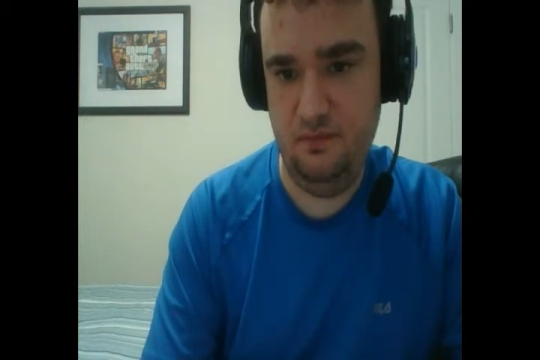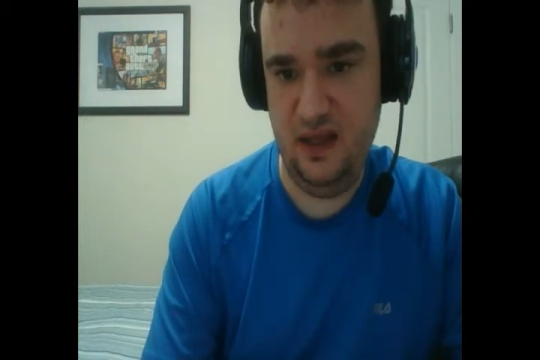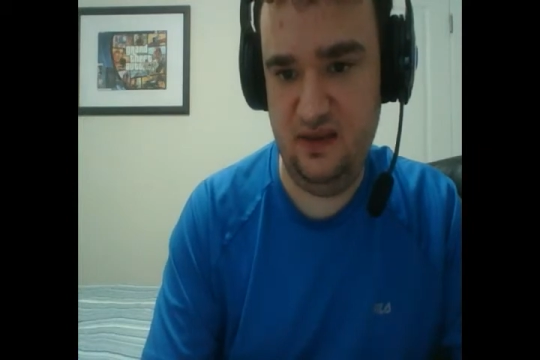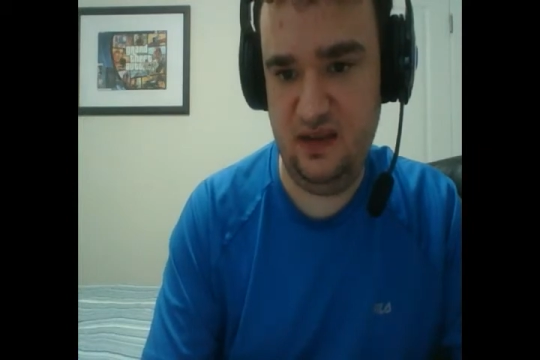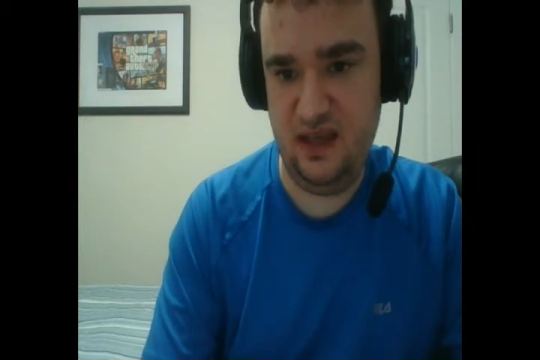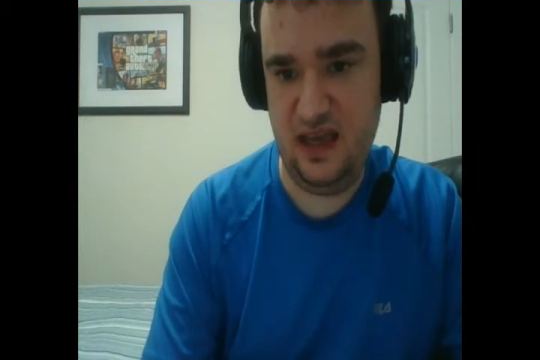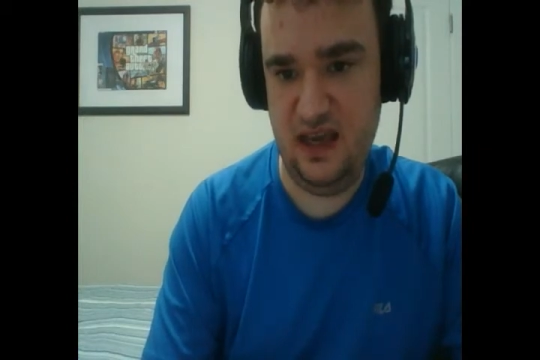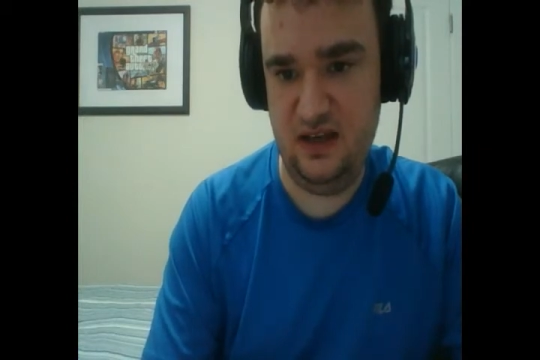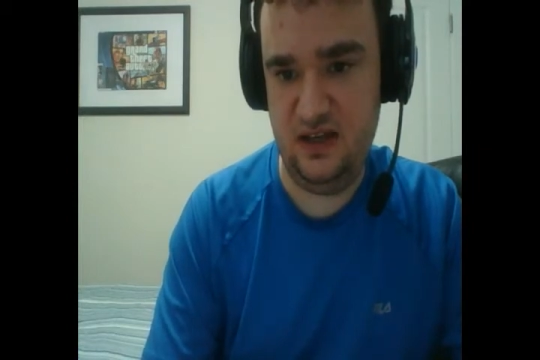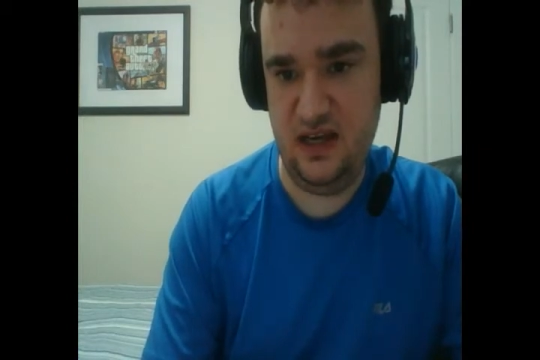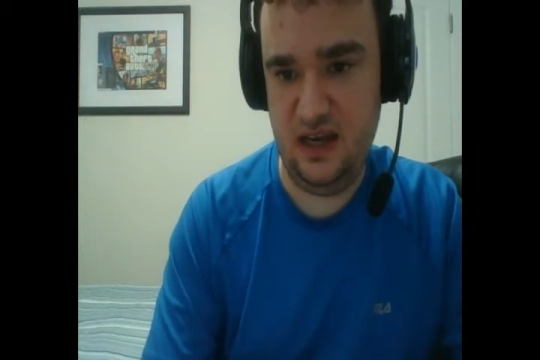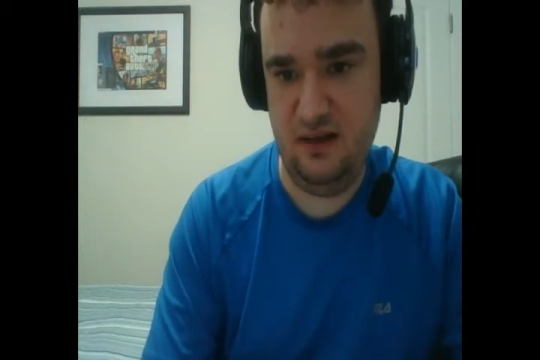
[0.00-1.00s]
his
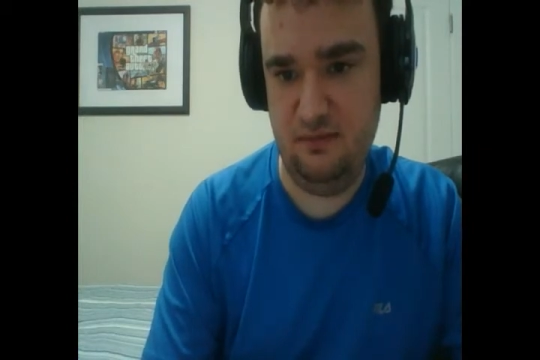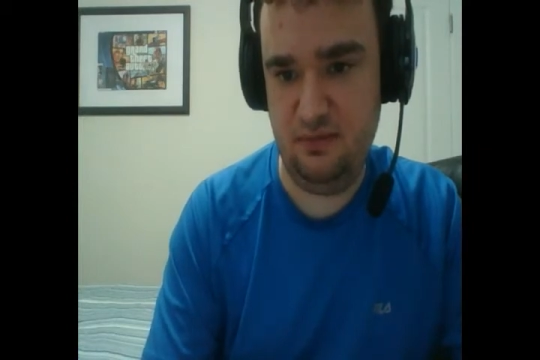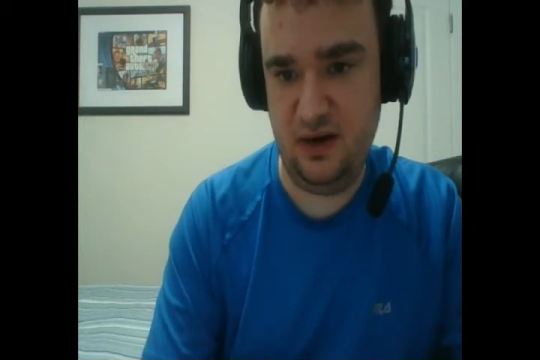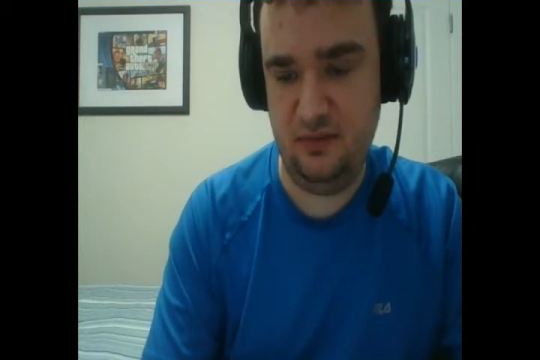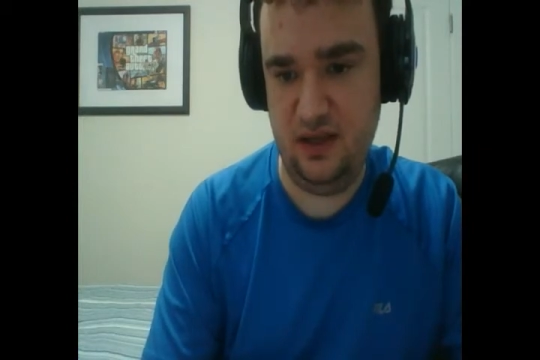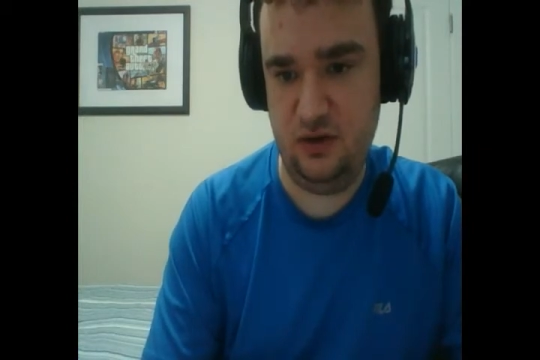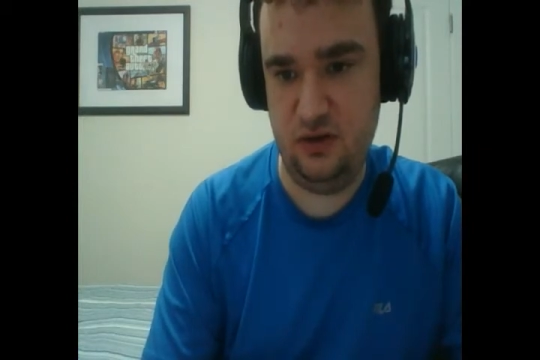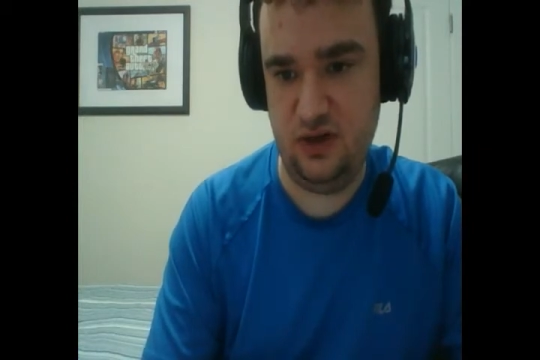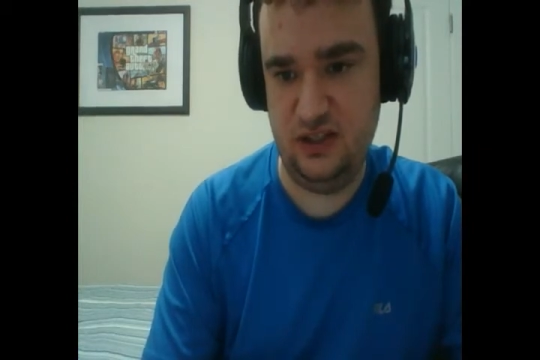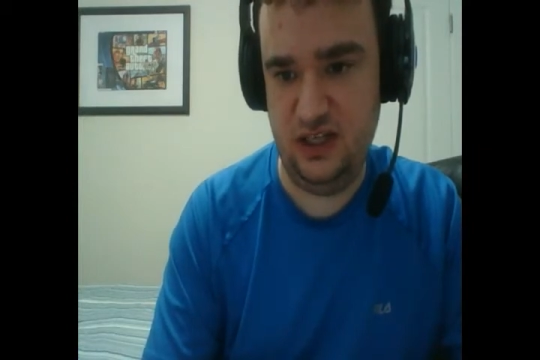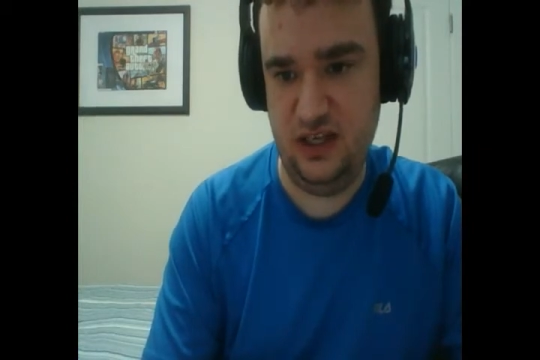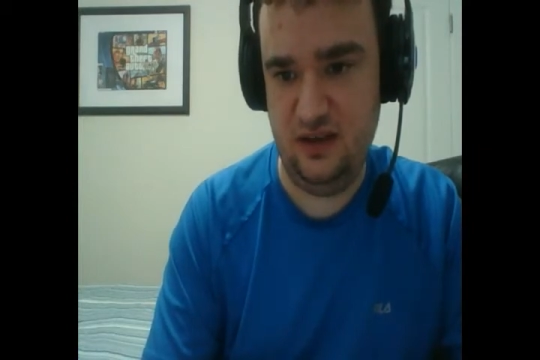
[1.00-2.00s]
cage and probably
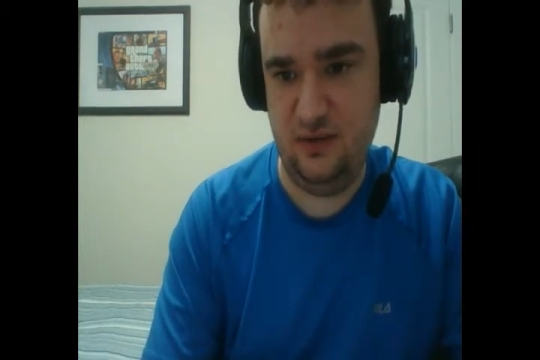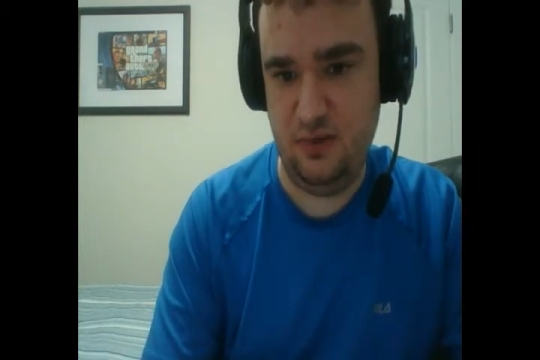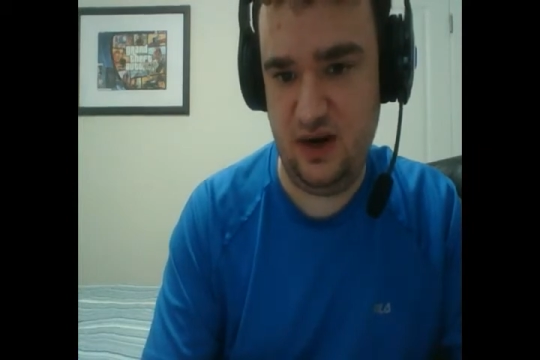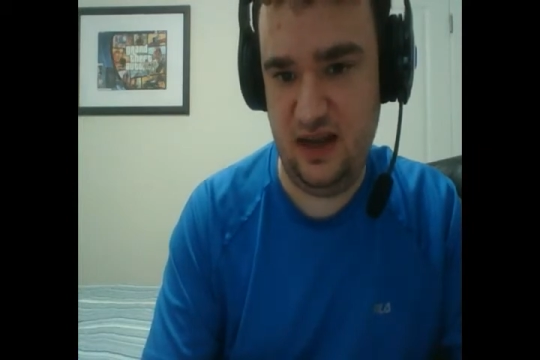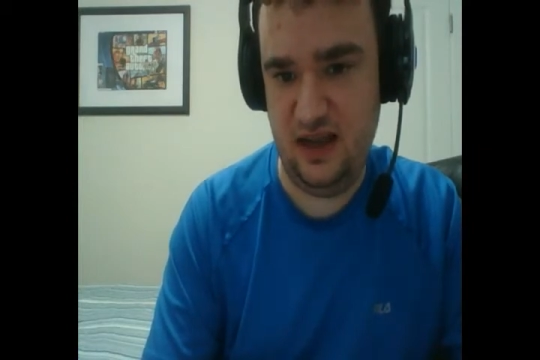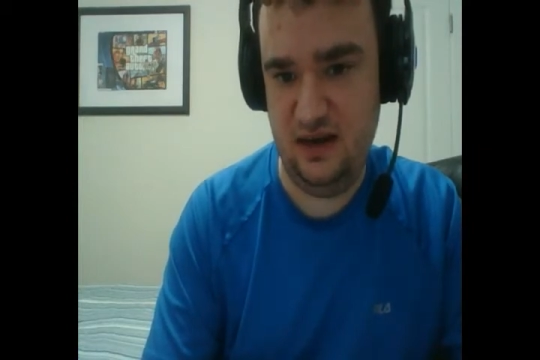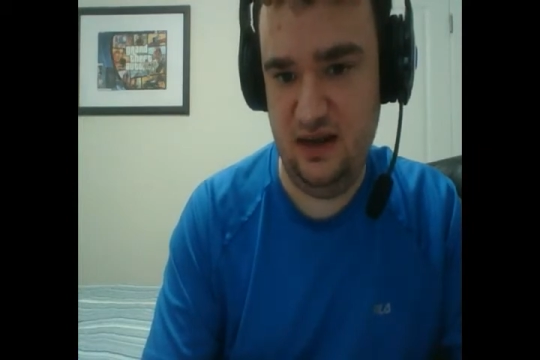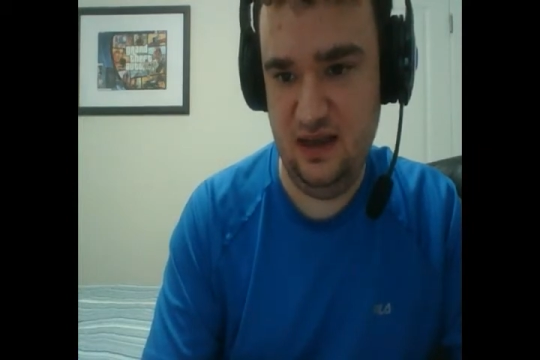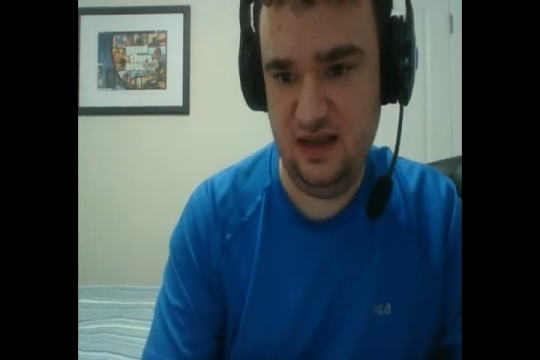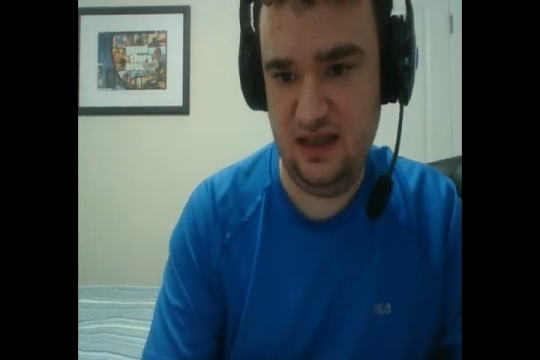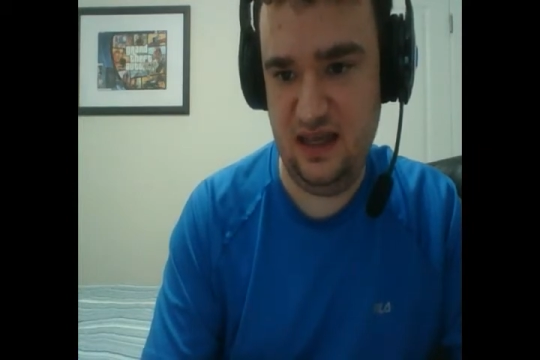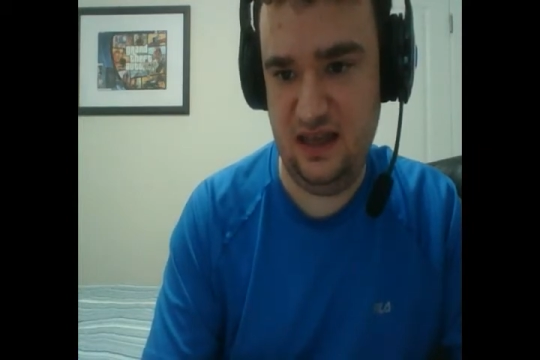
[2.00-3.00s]
crushing his brain,
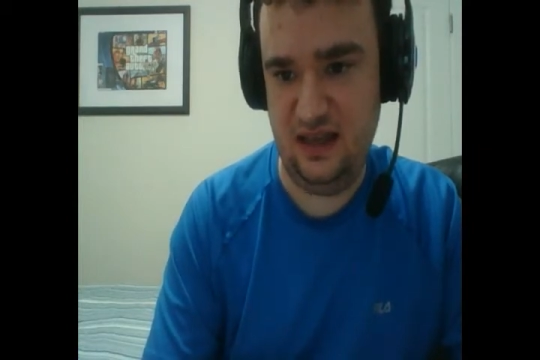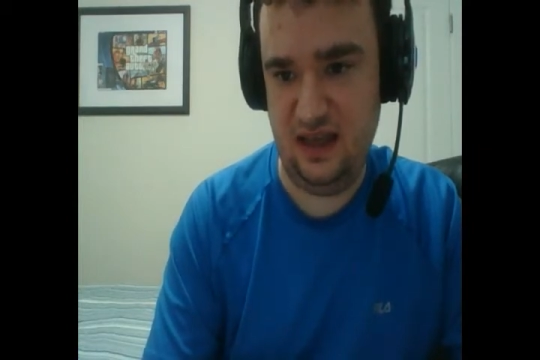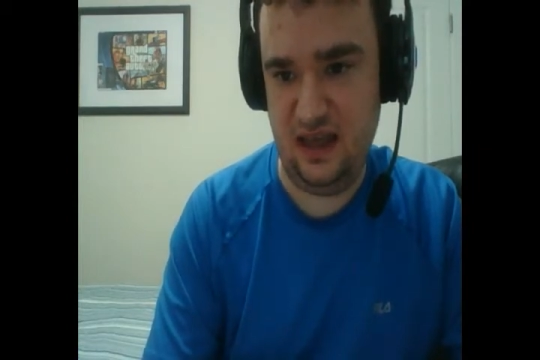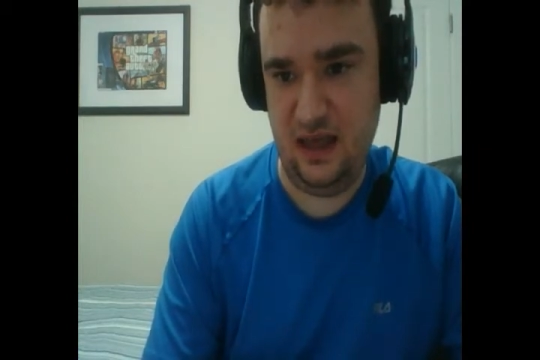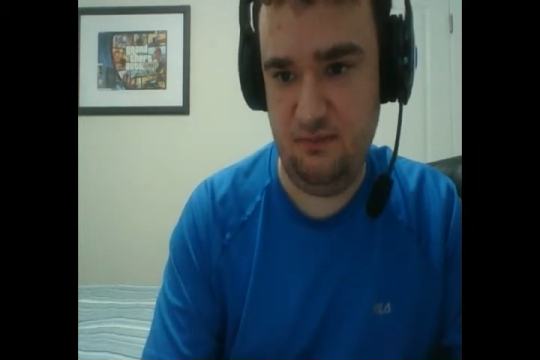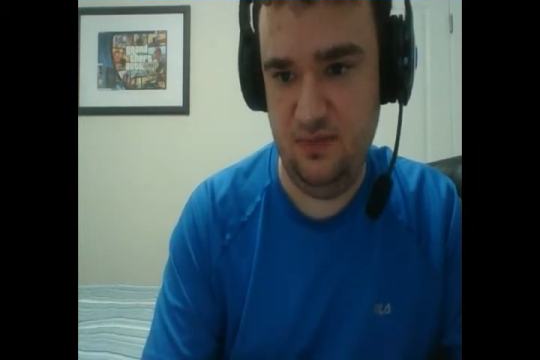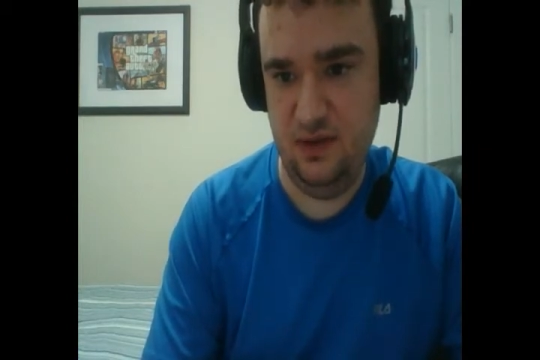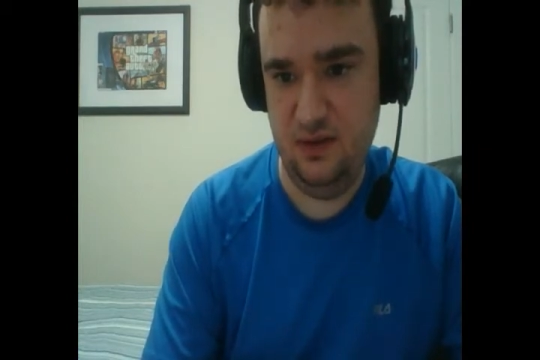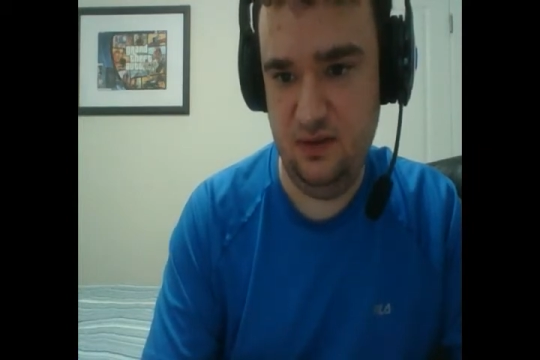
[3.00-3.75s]
killing him.